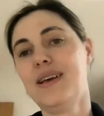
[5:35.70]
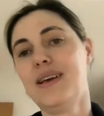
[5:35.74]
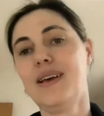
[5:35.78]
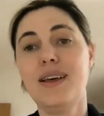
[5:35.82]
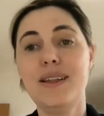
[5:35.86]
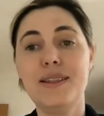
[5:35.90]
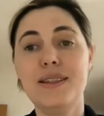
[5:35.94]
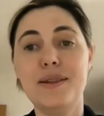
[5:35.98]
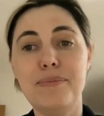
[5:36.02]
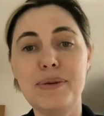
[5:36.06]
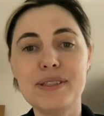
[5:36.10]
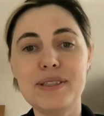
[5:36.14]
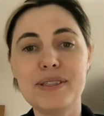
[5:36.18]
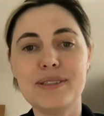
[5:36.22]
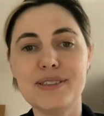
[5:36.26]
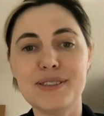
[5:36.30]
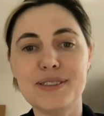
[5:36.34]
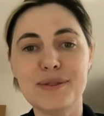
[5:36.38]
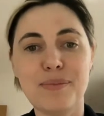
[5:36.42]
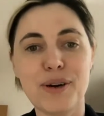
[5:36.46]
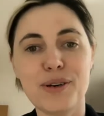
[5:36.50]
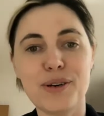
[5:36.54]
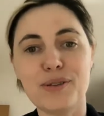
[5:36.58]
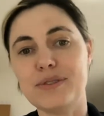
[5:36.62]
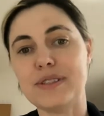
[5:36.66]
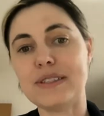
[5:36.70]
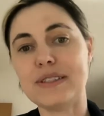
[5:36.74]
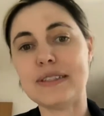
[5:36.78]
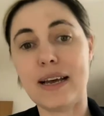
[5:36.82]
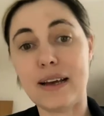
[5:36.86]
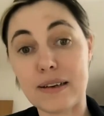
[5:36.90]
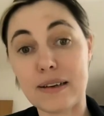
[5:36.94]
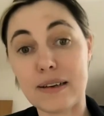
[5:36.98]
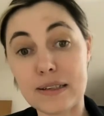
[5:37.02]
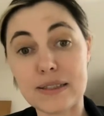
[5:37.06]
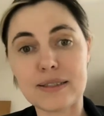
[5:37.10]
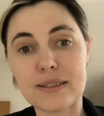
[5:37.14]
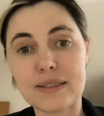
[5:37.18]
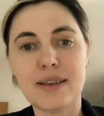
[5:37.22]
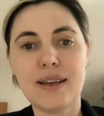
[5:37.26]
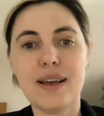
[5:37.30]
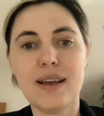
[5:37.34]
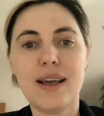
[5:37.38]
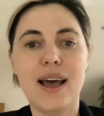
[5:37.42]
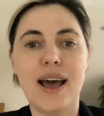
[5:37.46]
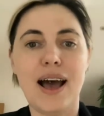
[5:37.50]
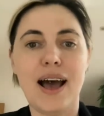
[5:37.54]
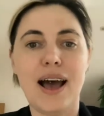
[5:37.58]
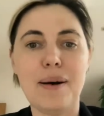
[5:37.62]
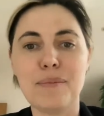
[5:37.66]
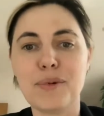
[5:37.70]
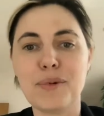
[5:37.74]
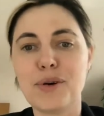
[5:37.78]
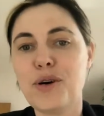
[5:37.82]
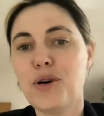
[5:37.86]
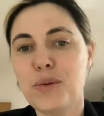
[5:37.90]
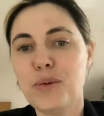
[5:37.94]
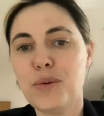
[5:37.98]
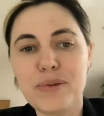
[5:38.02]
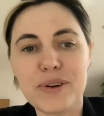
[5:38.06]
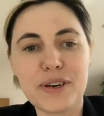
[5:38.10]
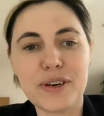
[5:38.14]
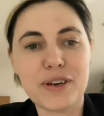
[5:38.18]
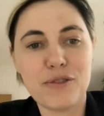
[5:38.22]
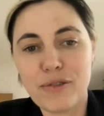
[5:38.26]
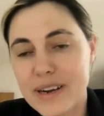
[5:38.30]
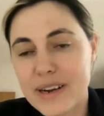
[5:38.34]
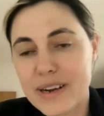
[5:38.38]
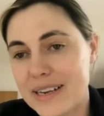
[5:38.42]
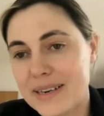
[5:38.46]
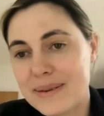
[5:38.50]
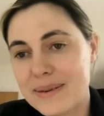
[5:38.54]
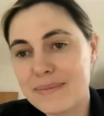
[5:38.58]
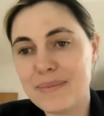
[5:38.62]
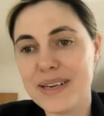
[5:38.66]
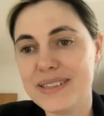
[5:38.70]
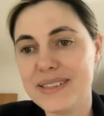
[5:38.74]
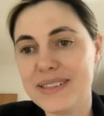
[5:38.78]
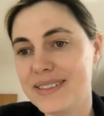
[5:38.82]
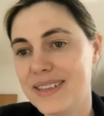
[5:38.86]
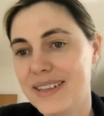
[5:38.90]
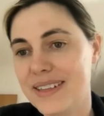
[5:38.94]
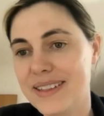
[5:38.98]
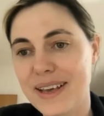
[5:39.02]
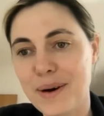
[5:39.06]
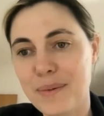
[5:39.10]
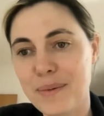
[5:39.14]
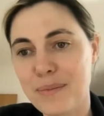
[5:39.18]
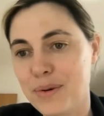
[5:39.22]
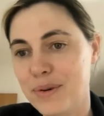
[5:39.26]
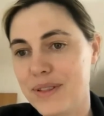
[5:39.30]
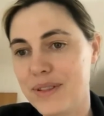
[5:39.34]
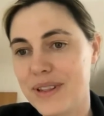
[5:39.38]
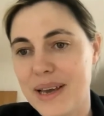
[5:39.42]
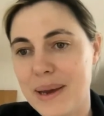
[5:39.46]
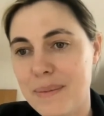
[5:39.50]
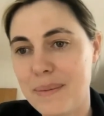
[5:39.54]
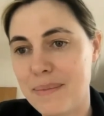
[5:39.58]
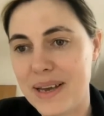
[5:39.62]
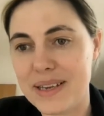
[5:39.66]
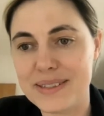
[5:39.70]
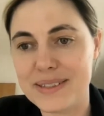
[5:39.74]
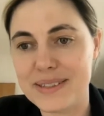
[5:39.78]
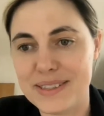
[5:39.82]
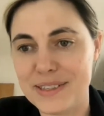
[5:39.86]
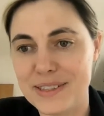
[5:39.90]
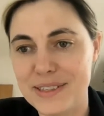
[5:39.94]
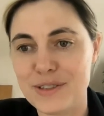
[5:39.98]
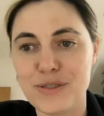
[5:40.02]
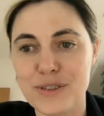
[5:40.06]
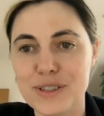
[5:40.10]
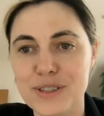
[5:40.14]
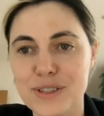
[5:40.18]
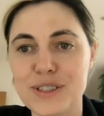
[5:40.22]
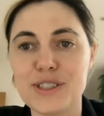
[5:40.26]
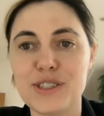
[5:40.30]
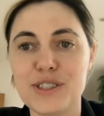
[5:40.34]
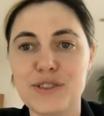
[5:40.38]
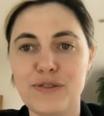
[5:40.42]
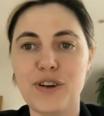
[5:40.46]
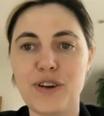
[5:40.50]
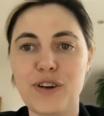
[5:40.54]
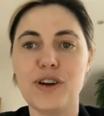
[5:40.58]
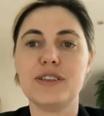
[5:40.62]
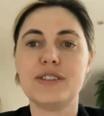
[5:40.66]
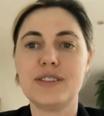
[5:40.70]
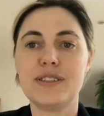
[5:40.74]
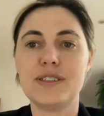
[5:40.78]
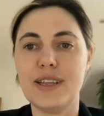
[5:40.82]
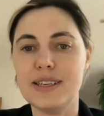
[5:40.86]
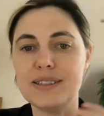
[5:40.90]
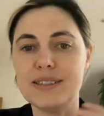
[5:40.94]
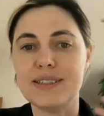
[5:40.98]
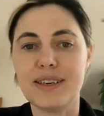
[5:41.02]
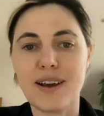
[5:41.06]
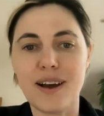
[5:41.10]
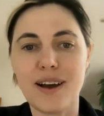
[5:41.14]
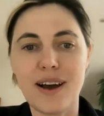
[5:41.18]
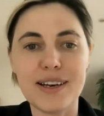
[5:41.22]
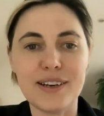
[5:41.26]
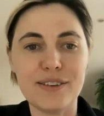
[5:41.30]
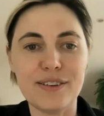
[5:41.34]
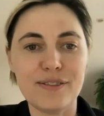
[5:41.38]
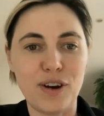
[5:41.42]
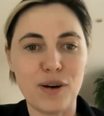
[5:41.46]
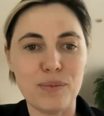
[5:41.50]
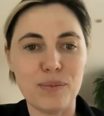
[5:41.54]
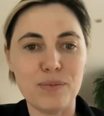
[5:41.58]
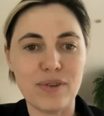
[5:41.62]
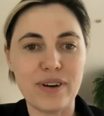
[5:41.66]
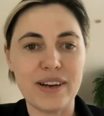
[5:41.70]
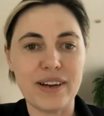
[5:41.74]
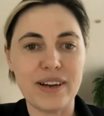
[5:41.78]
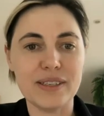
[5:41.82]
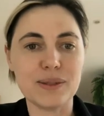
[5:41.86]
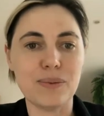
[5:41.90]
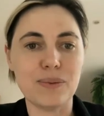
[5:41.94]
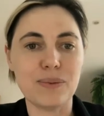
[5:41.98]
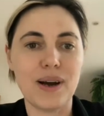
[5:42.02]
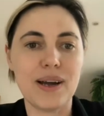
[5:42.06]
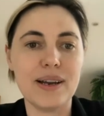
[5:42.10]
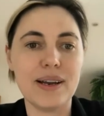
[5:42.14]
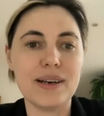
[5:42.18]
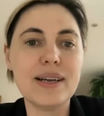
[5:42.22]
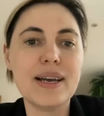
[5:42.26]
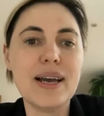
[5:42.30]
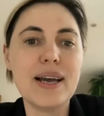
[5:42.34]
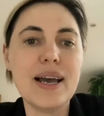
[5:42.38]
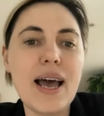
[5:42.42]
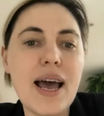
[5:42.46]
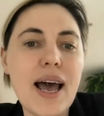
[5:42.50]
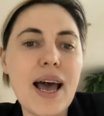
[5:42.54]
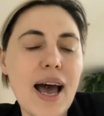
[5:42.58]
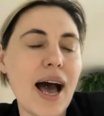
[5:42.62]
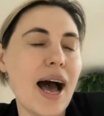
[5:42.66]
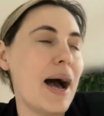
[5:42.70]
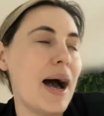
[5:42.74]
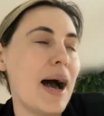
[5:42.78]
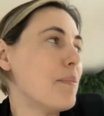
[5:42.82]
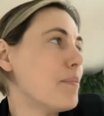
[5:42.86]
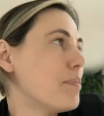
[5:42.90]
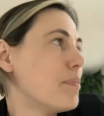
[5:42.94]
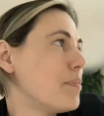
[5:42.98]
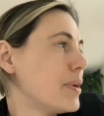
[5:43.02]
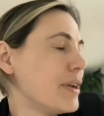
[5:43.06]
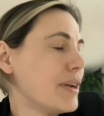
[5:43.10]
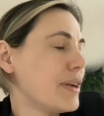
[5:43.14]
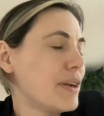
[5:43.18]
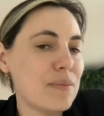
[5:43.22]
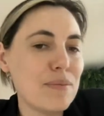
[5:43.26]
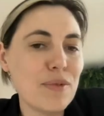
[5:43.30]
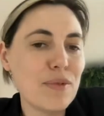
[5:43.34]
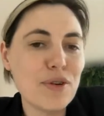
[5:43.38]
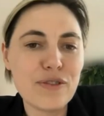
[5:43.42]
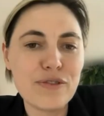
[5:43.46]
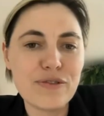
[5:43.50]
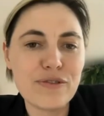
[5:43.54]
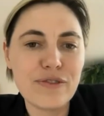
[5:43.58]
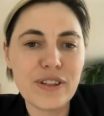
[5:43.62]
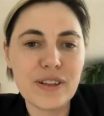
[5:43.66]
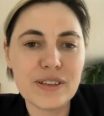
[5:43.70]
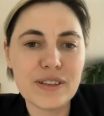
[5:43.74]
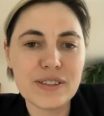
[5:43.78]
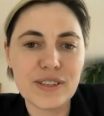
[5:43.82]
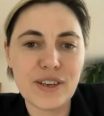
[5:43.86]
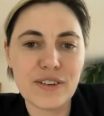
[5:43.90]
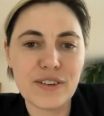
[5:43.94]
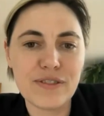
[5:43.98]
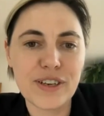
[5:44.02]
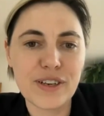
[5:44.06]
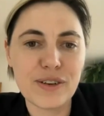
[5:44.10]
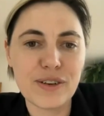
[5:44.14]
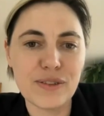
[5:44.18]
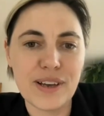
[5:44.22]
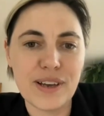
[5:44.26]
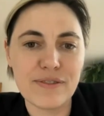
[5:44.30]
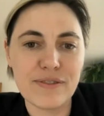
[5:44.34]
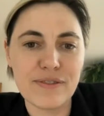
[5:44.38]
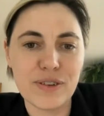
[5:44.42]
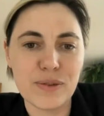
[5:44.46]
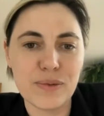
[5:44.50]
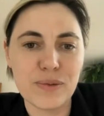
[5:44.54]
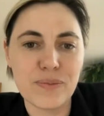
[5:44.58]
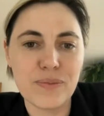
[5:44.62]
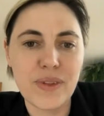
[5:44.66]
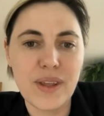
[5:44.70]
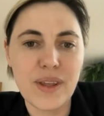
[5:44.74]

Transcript: the business model sucks. Um, corporate greed means that they'll put their best interests first. There's the kind of obvious one. Um, but at a more philosophical level,